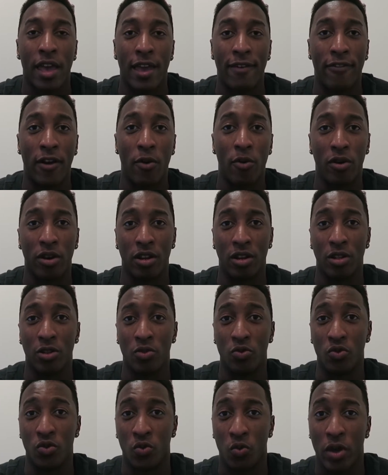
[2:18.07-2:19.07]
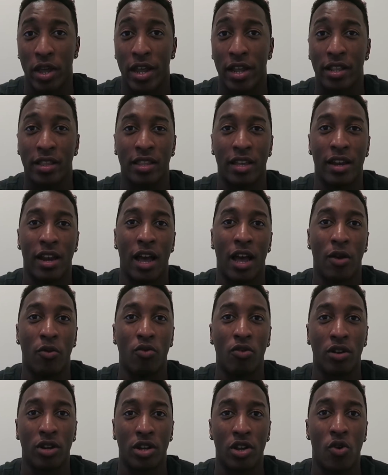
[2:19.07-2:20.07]
if I wanted to lose weight, then I
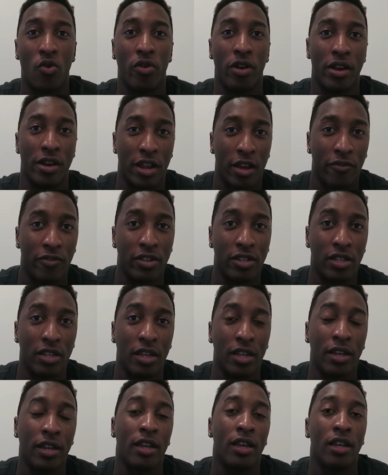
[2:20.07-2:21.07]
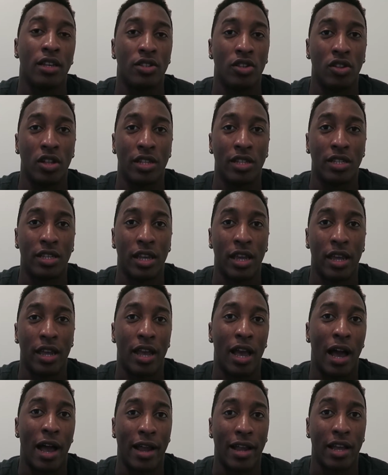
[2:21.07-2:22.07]
would go in a deficit. So let's
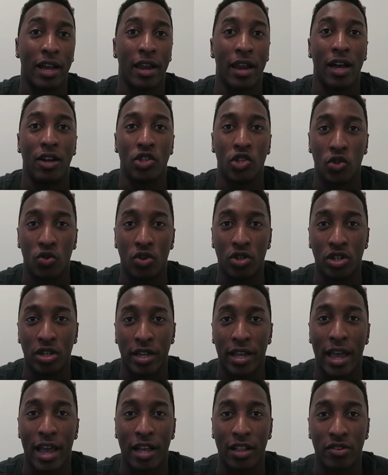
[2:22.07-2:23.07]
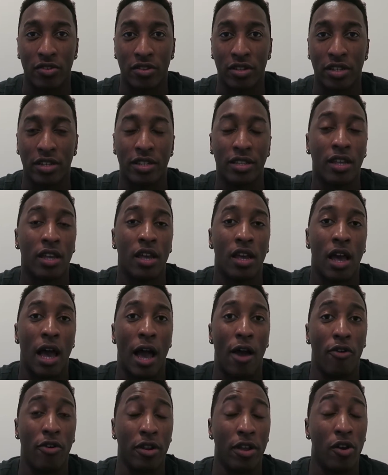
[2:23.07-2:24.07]
say I cut out 200 calories,
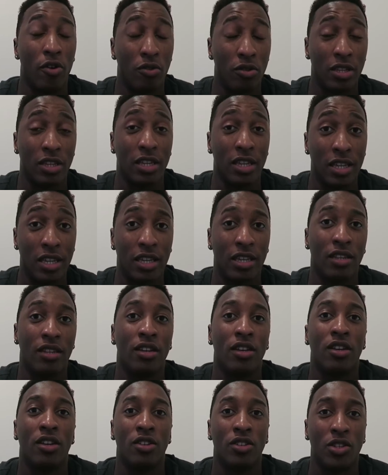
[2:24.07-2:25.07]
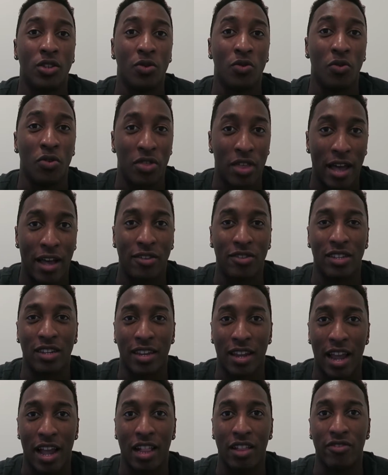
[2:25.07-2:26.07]
I would only eat 2,000
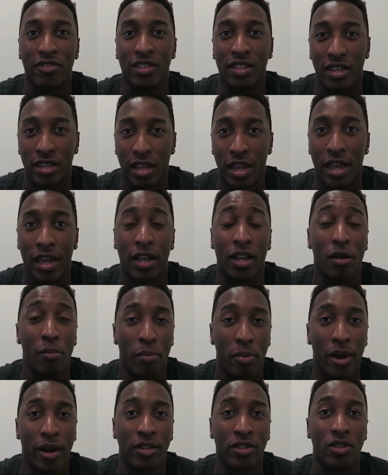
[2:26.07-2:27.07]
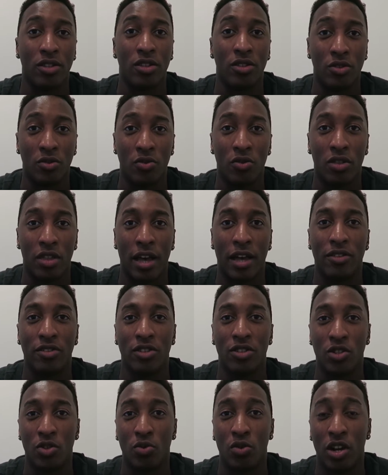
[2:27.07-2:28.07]
calories a day compared to the
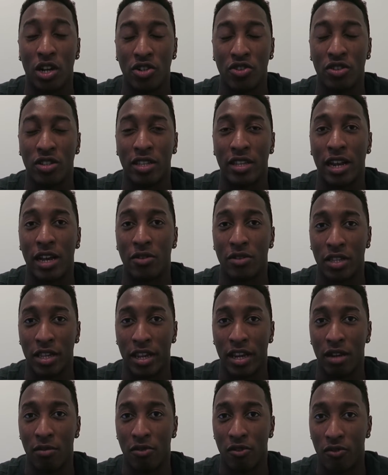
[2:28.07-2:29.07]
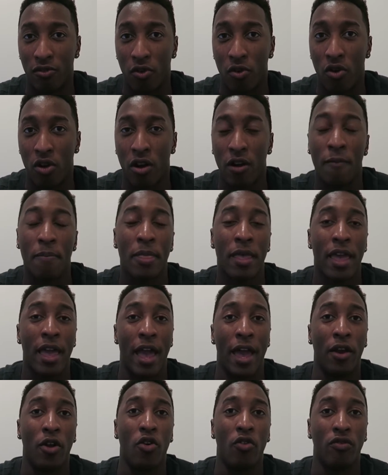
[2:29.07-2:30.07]
2,200 that I was eating before,
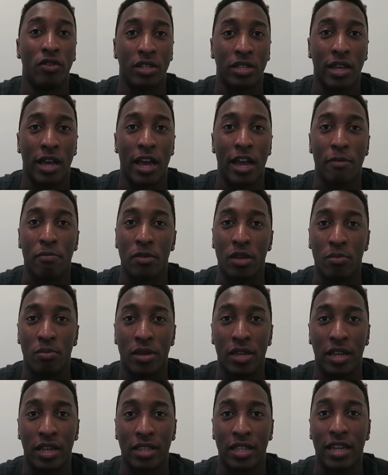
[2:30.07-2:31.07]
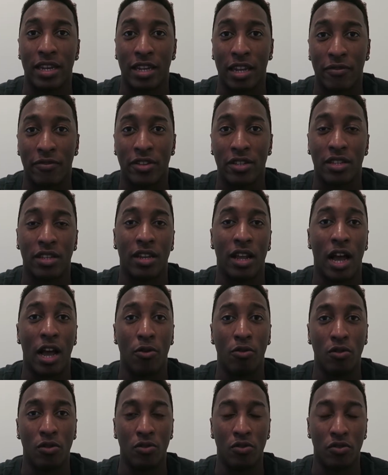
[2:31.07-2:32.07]
and over time, me being in that deficit, I
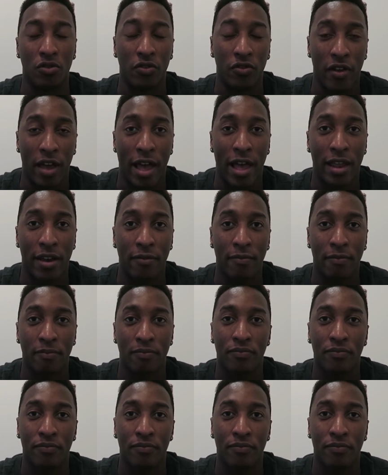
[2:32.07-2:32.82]
will lose fat.